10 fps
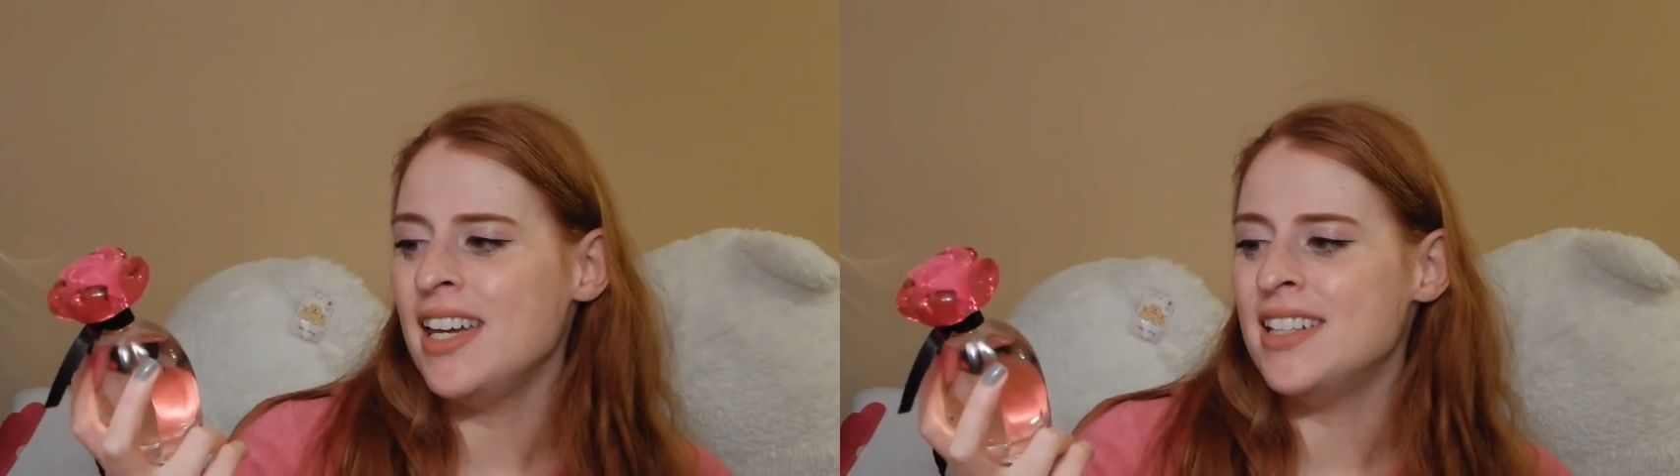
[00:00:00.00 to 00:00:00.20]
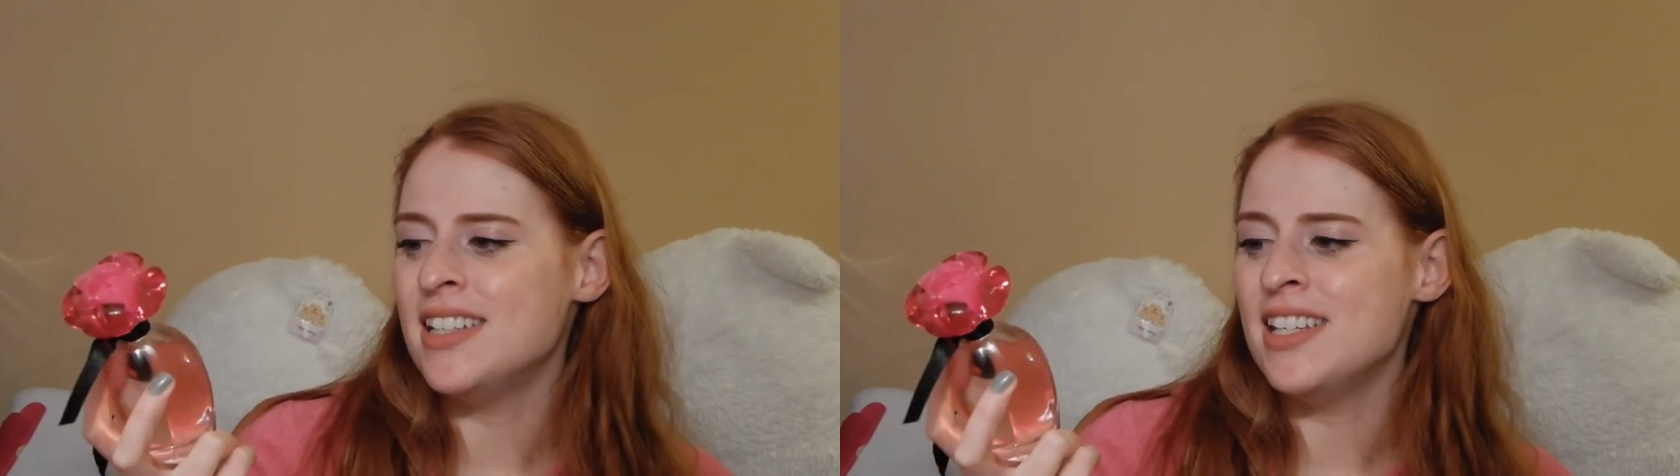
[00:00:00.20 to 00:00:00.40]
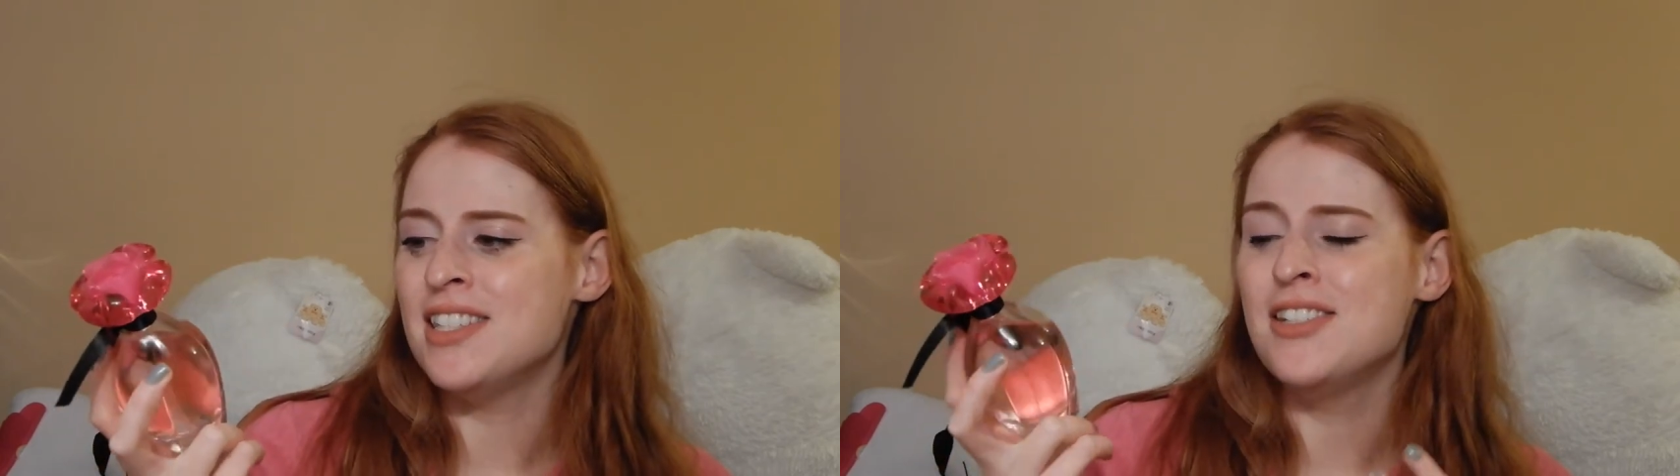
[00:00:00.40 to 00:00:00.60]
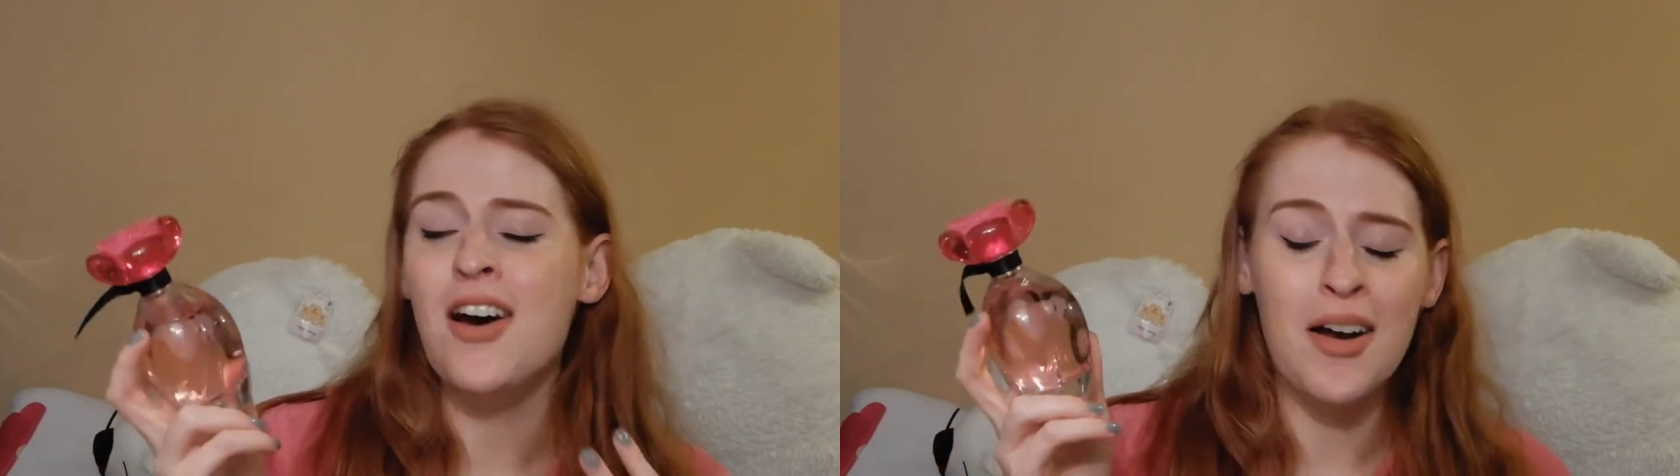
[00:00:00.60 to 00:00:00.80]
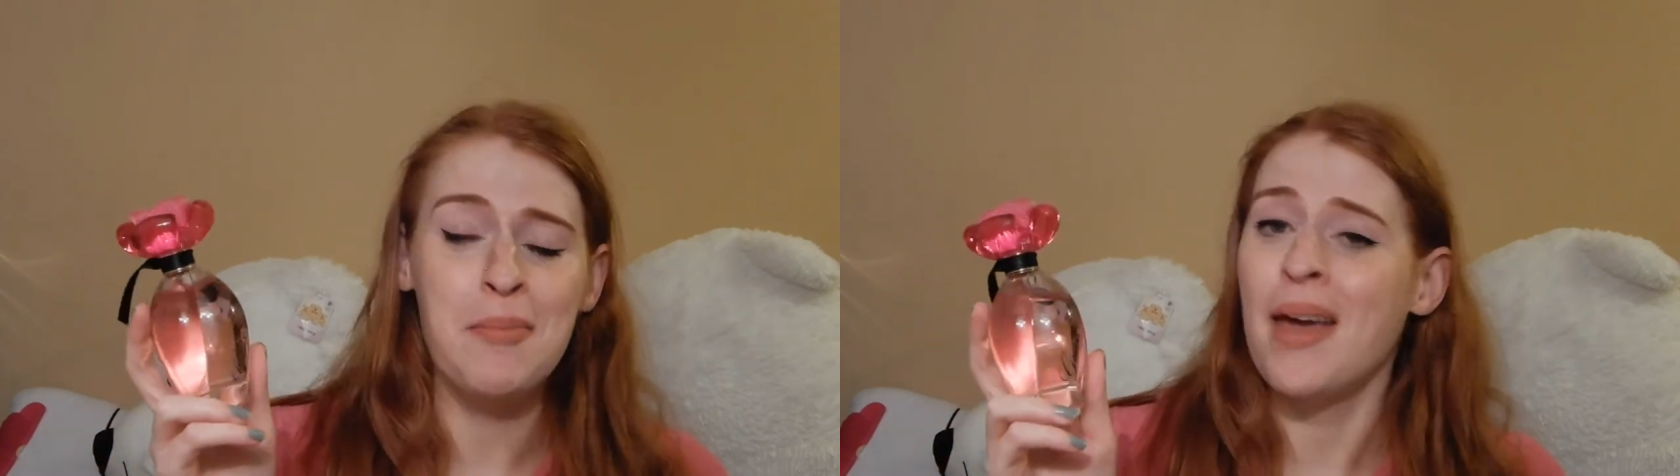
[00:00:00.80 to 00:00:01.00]
It is
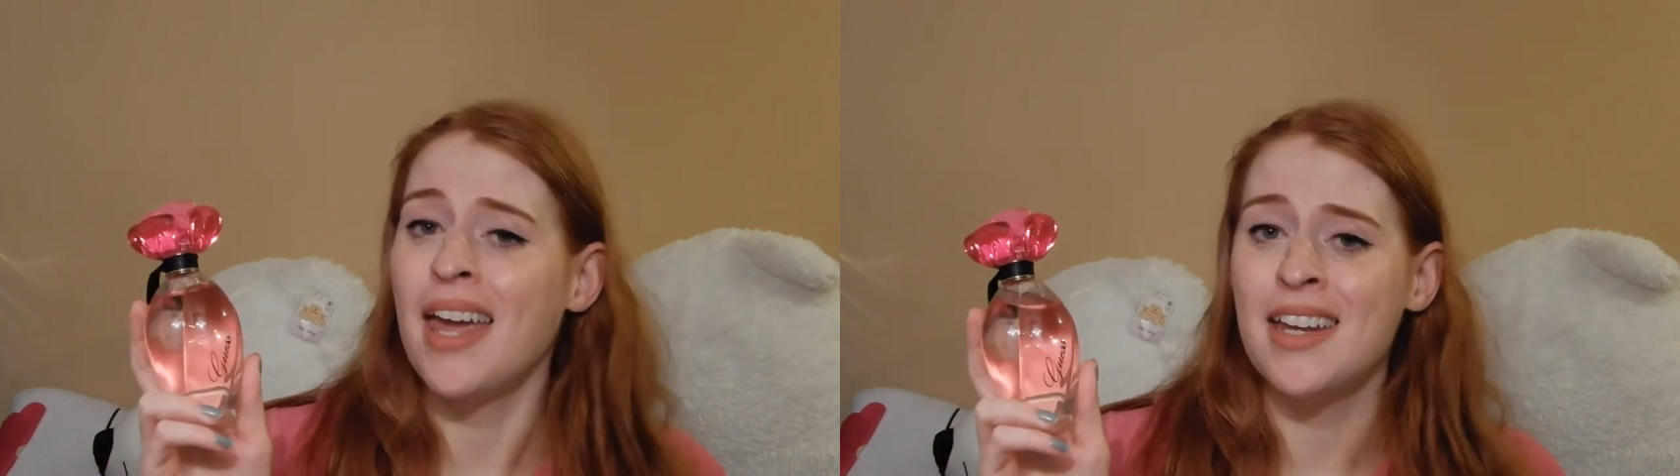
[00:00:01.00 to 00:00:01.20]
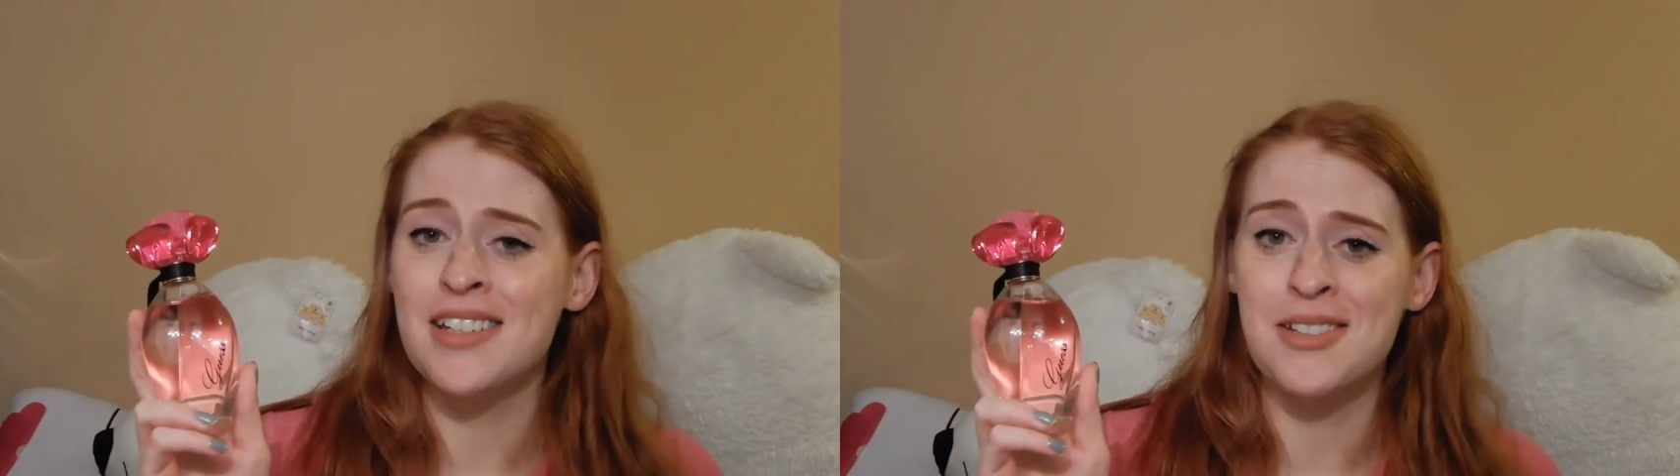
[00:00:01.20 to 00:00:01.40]
not a pain